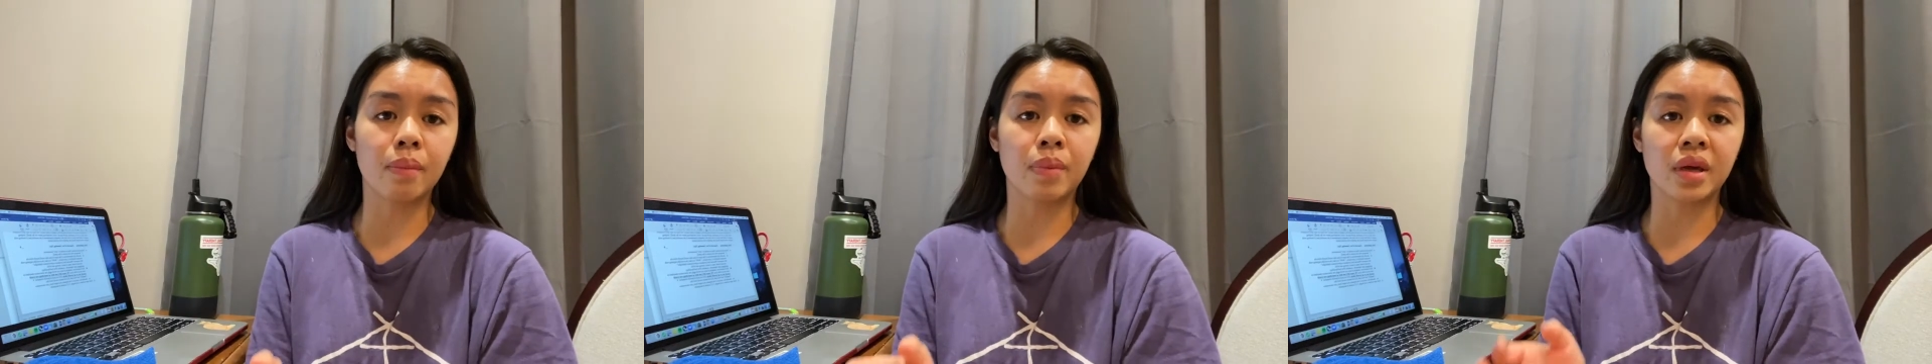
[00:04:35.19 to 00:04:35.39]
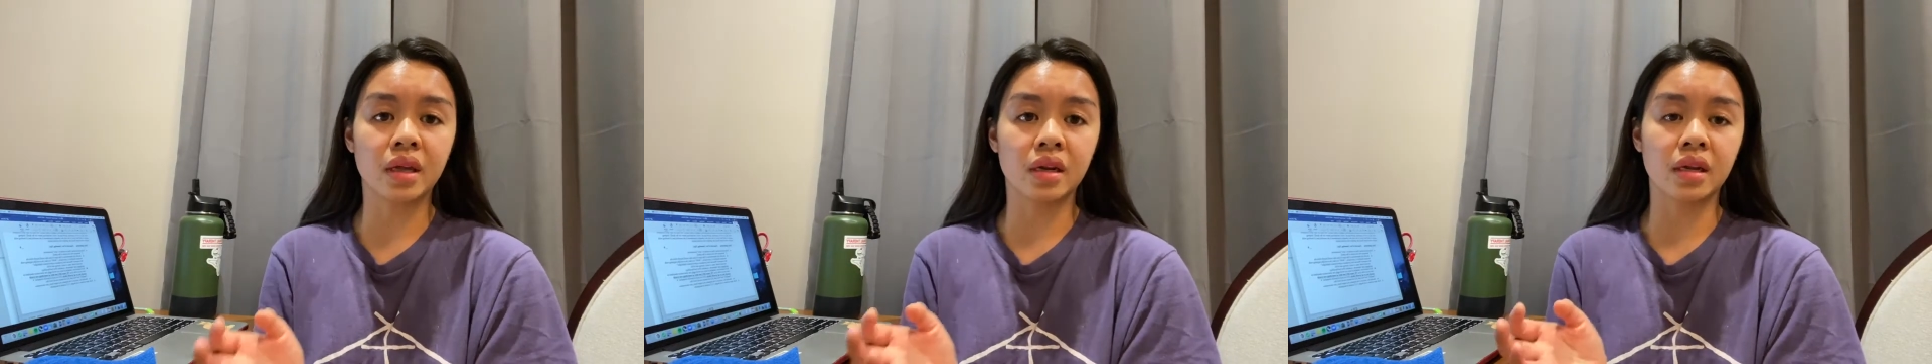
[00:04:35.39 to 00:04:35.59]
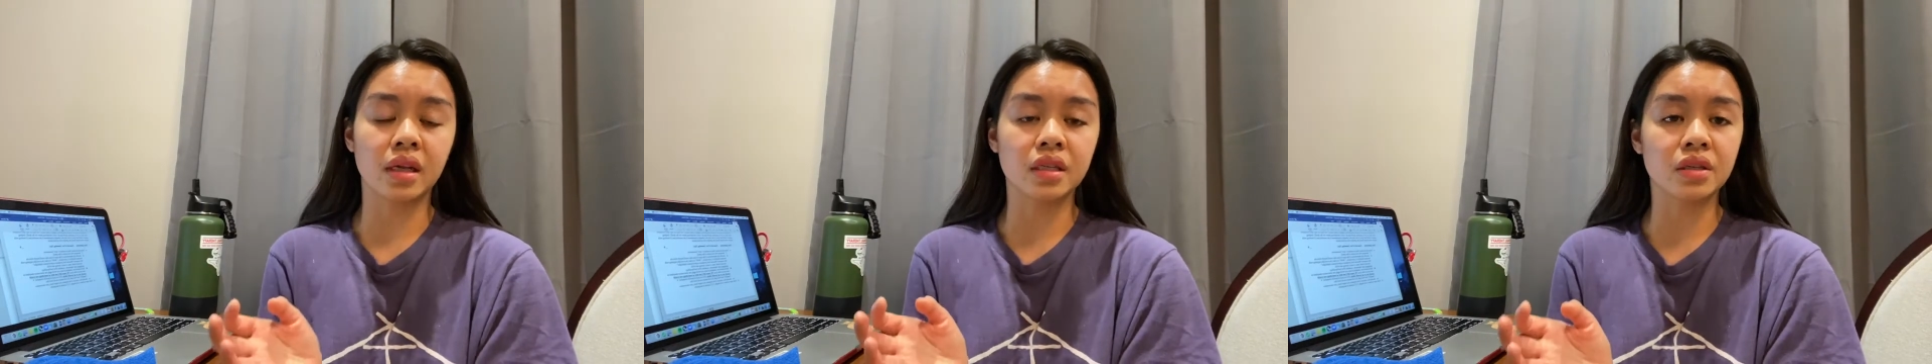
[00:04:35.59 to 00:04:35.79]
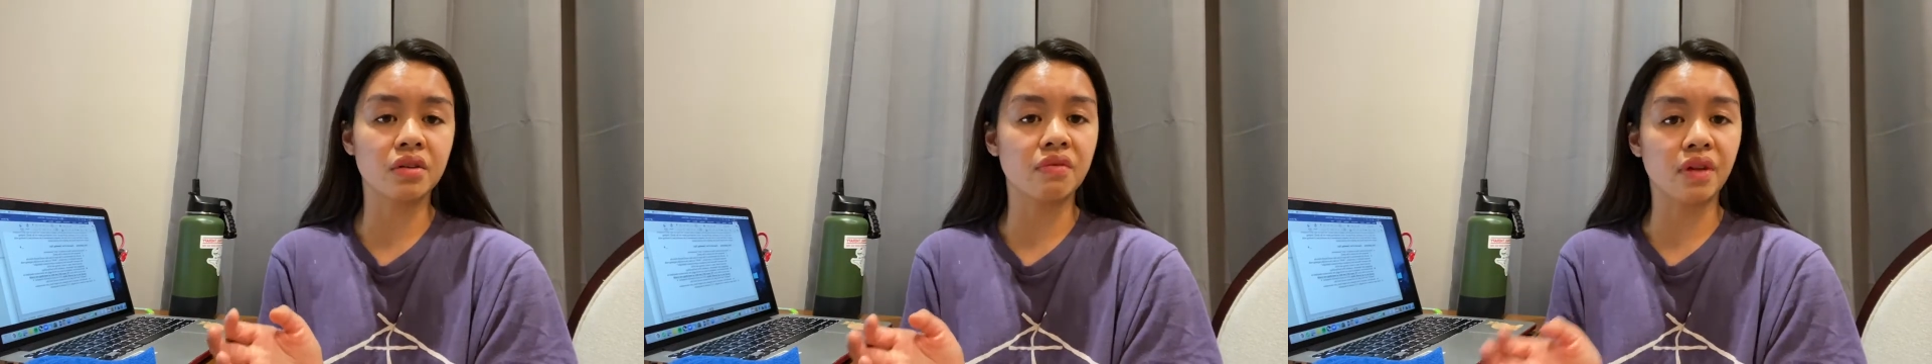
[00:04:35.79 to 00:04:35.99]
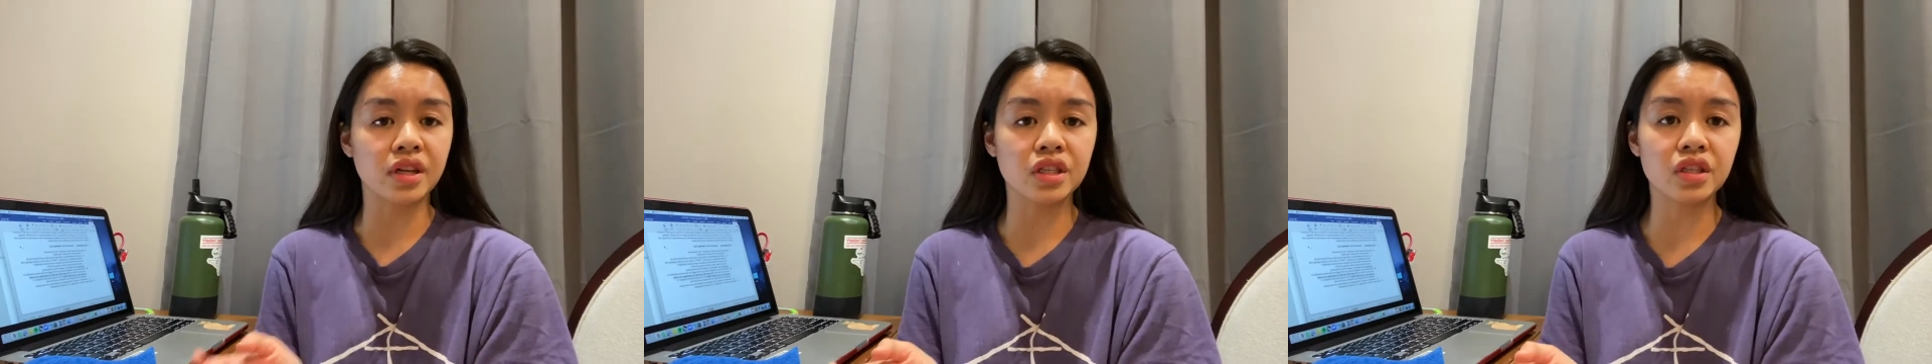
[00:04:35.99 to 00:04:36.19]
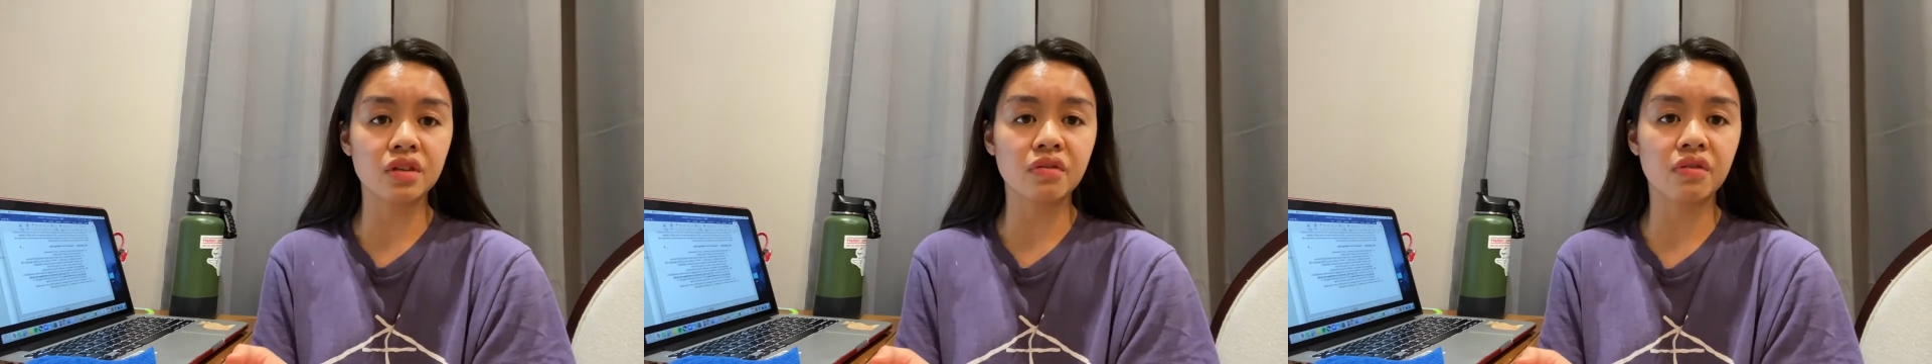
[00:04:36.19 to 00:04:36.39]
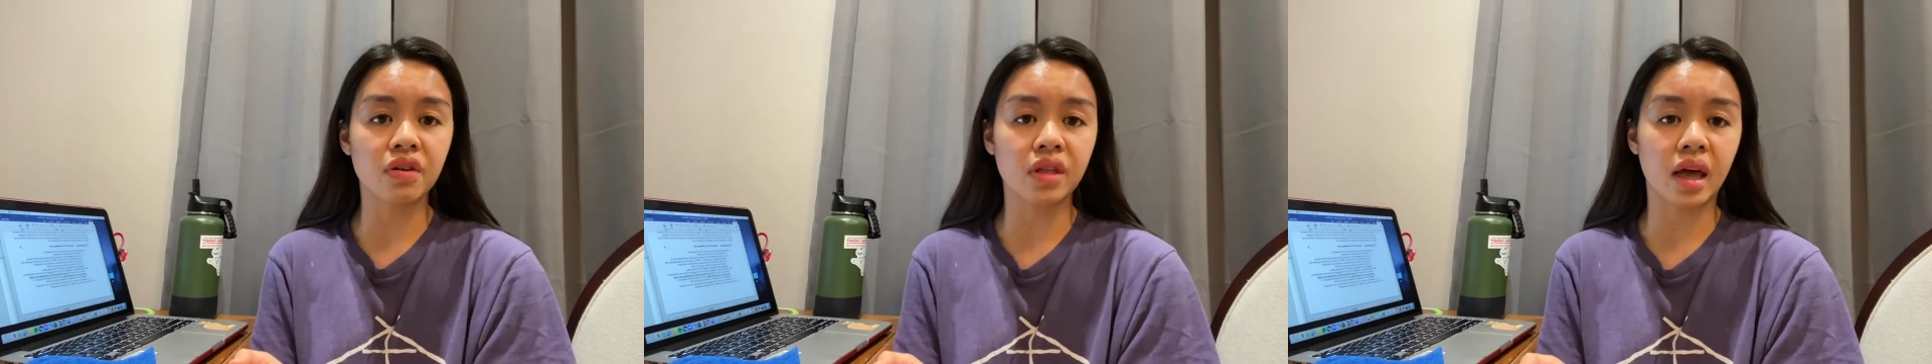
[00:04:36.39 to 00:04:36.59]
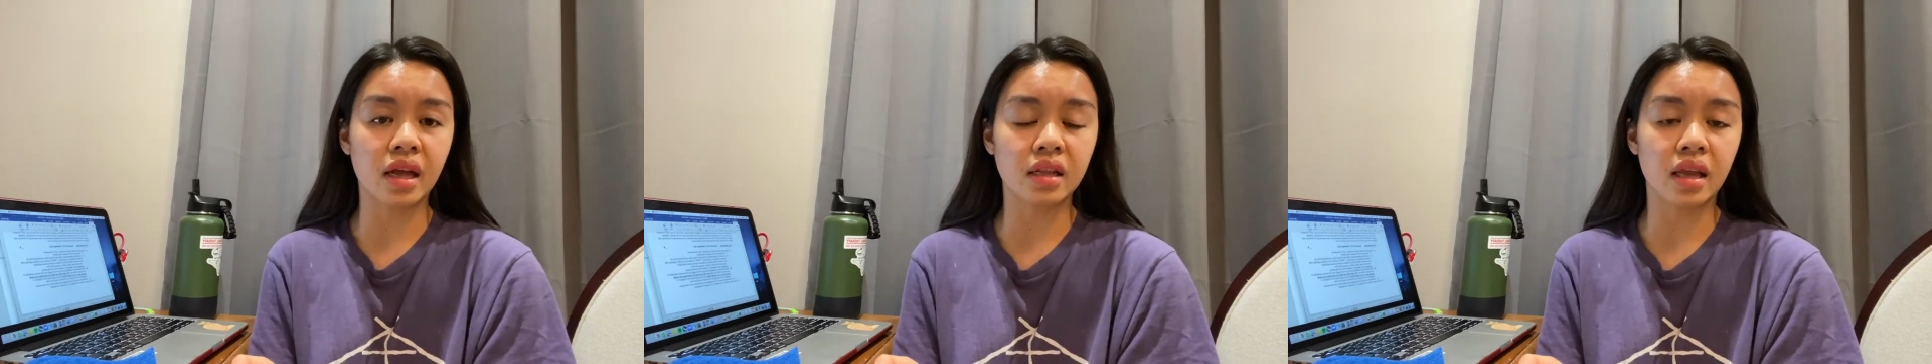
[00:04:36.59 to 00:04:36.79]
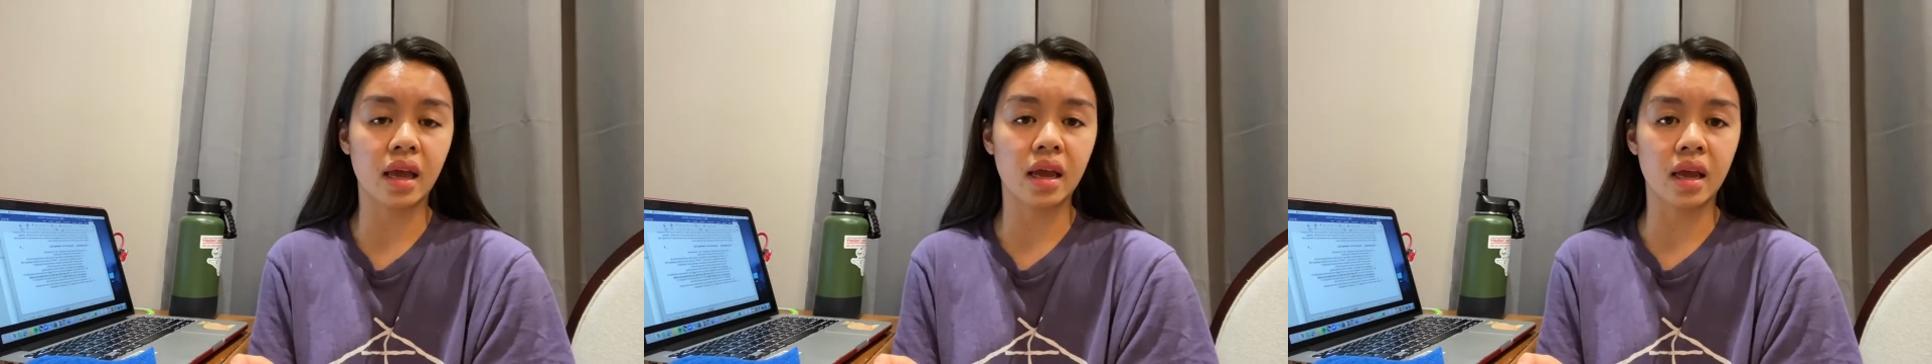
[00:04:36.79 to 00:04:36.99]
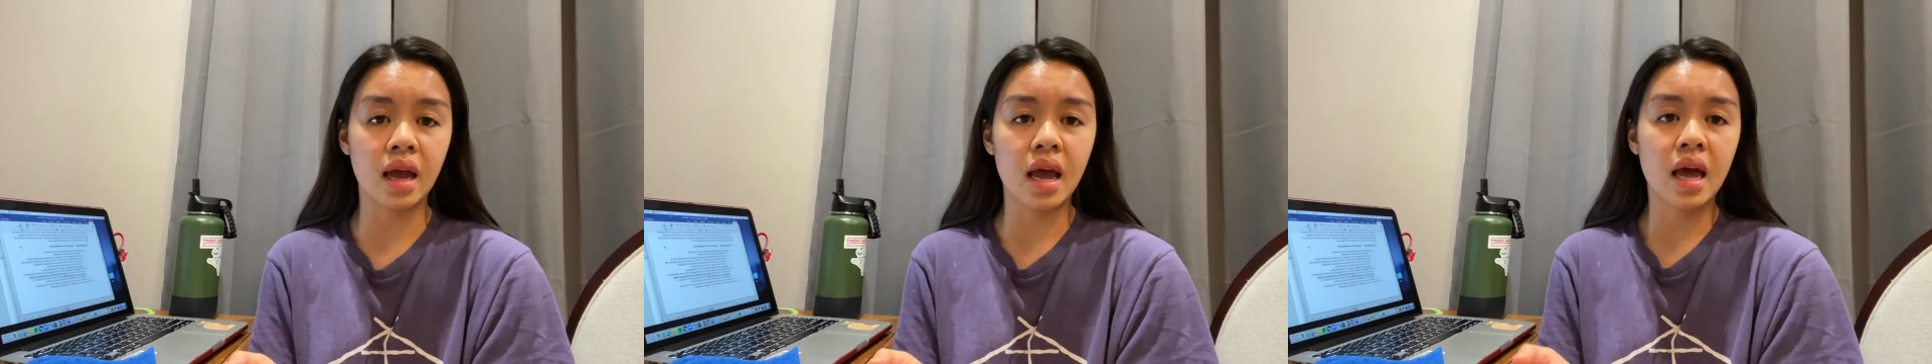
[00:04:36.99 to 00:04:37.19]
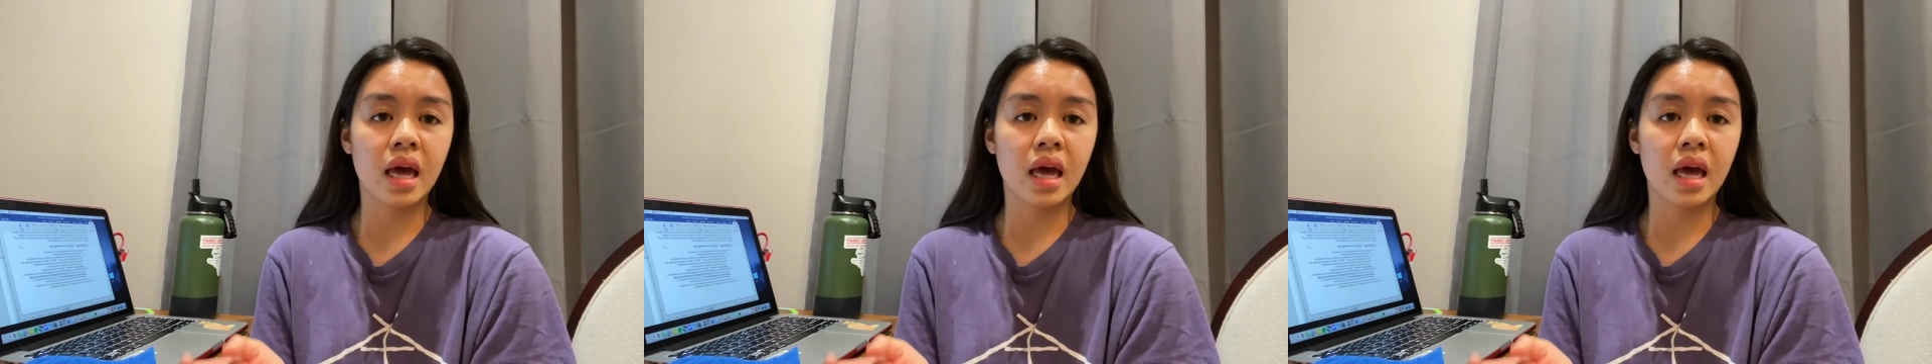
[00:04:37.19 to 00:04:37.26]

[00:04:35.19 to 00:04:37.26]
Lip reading: be an intervention for that day,